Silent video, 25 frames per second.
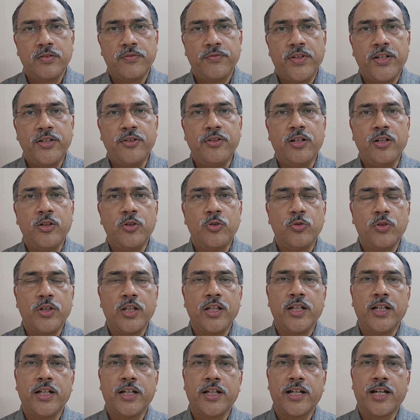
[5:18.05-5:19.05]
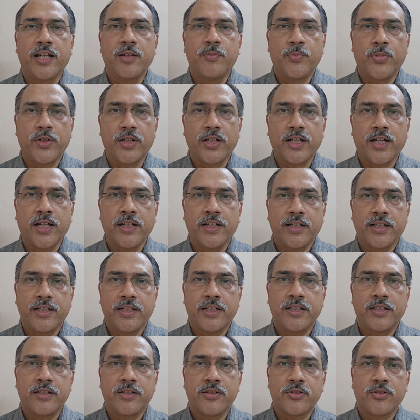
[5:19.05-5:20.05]
When you are looking at
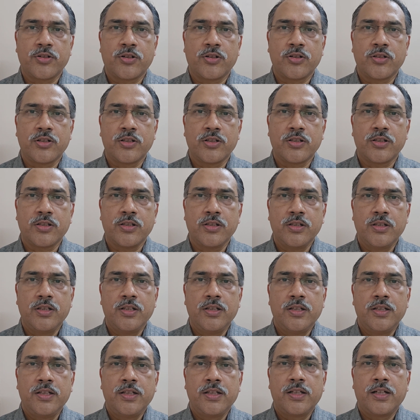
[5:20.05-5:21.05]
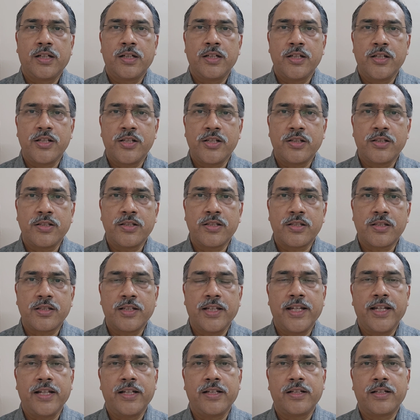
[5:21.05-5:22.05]
hyperkinetic disorders, conditions
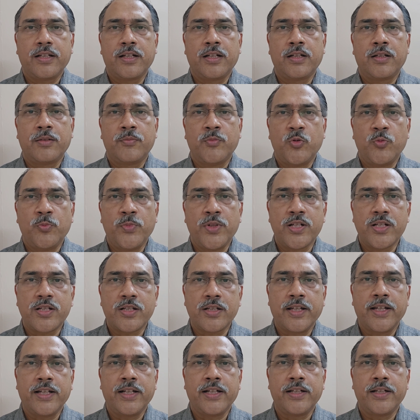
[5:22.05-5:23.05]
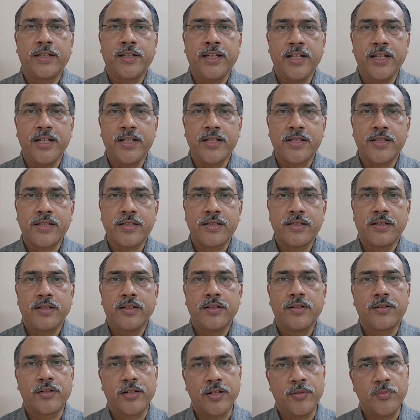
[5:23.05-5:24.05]
like uh, movements like tics,
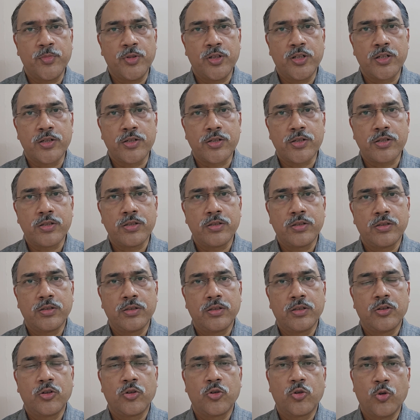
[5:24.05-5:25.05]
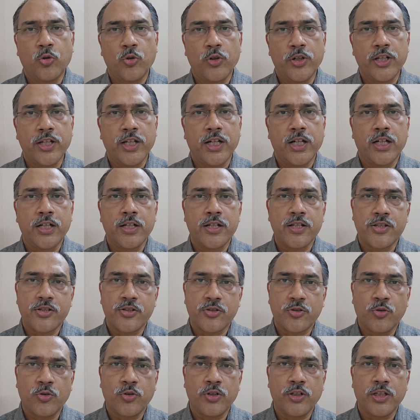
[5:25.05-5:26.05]
tremors, chorea,
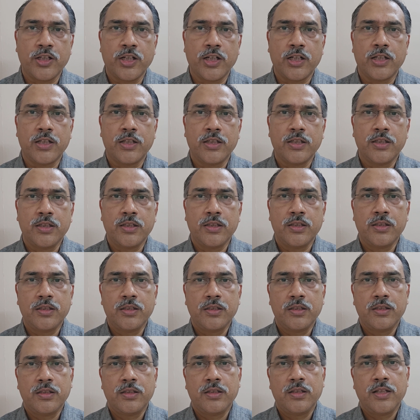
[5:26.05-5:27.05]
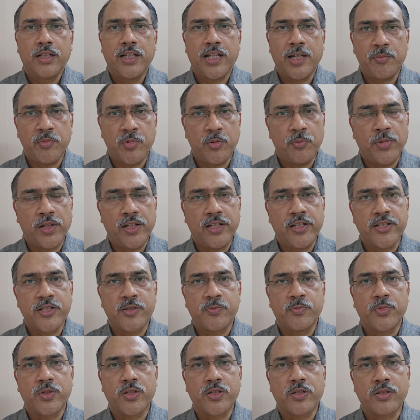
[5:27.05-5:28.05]
dystonia,
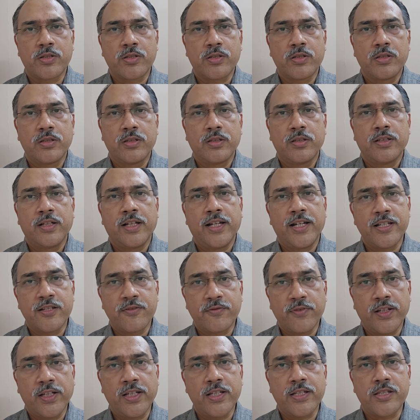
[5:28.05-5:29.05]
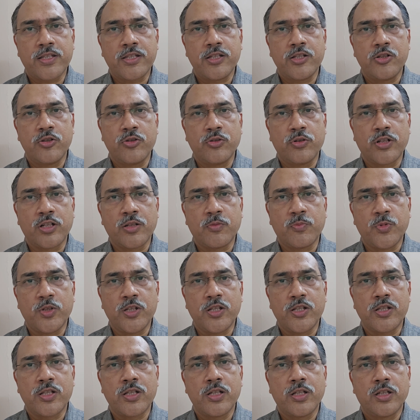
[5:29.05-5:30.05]
hemiballismus, as well as
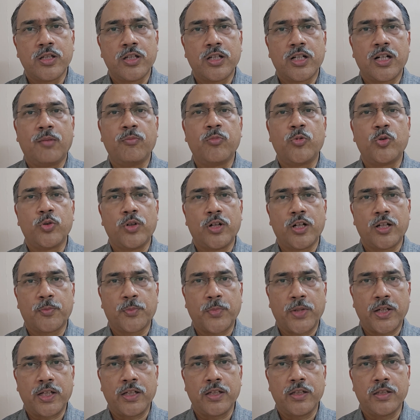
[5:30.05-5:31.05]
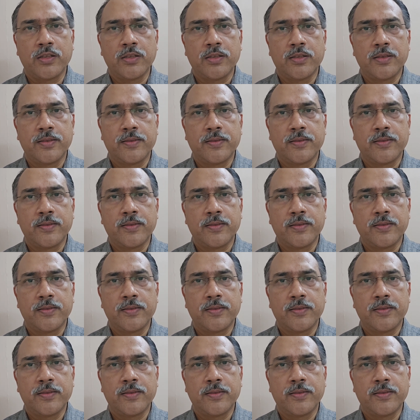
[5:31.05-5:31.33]
stereotypies come to our mind.